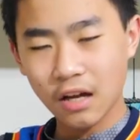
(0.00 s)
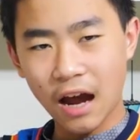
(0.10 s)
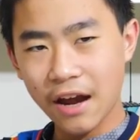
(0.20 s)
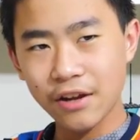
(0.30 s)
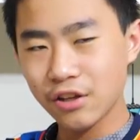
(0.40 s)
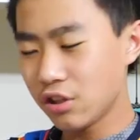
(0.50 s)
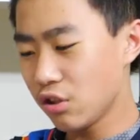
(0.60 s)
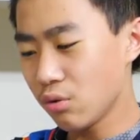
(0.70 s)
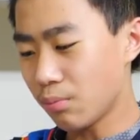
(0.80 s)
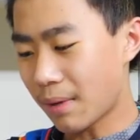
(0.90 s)

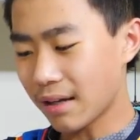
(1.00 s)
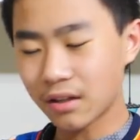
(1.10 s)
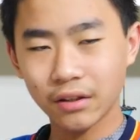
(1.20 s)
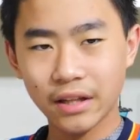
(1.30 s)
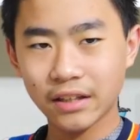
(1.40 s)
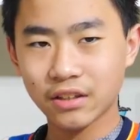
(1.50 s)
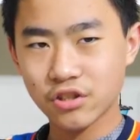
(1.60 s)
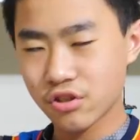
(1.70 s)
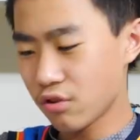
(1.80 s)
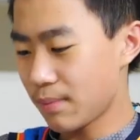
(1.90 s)
you might not like this
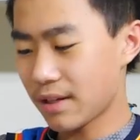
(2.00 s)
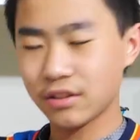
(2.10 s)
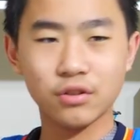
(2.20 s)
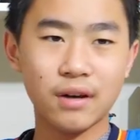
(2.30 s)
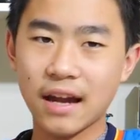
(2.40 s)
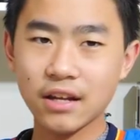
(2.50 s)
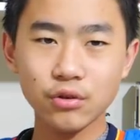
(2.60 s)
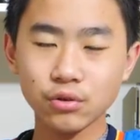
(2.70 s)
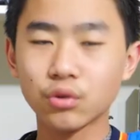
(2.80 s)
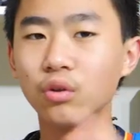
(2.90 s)
shoe because your
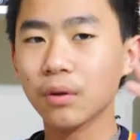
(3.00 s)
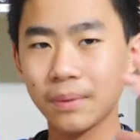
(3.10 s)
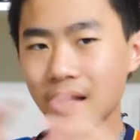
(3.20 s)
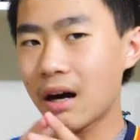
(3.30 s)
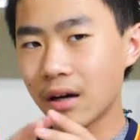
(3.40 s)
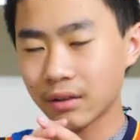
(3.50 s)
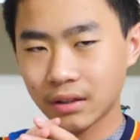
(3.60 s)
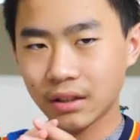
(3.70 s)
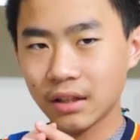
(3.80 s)
ankle's going to be hugged.